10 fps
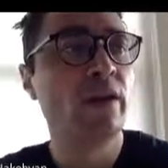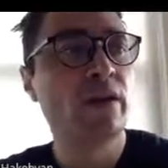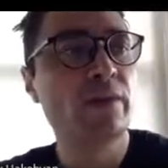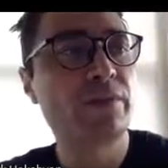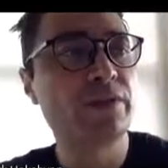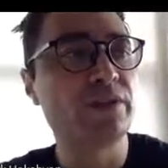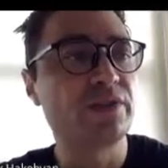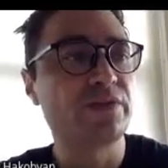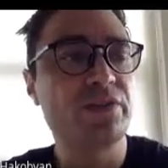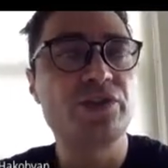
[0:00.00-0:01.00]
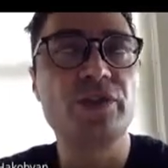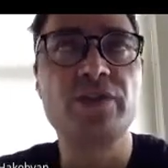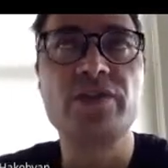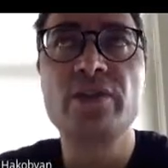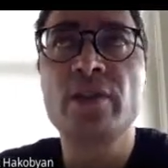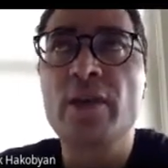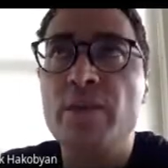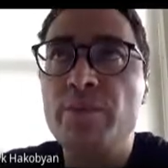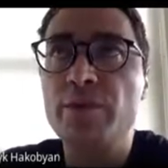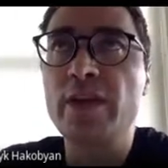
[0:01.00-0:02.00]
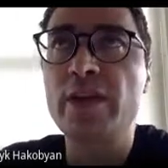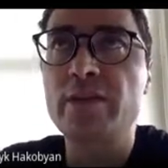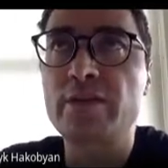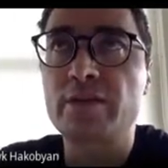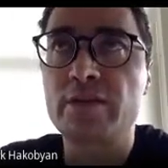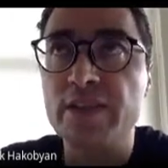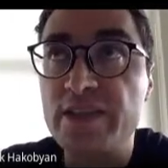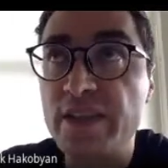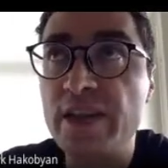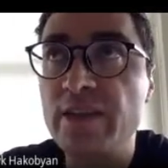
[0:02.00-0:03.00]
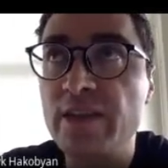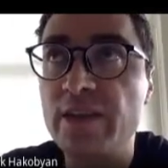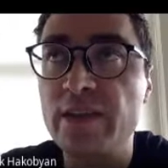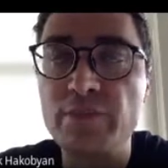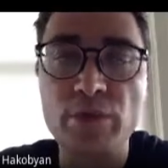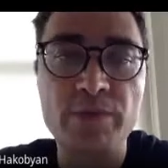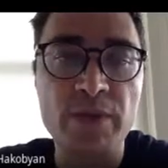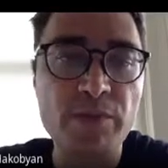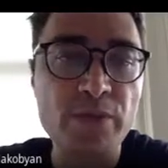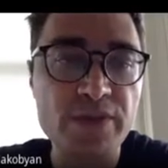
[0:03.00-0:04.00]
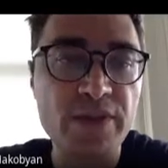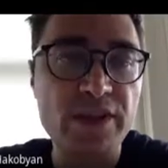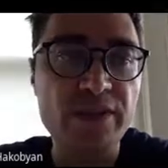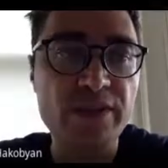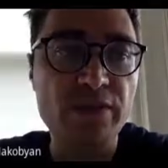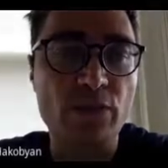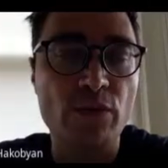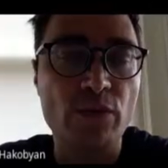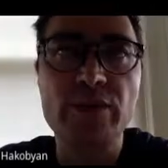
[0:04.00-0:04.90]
a pretty stringent product design and deployment process only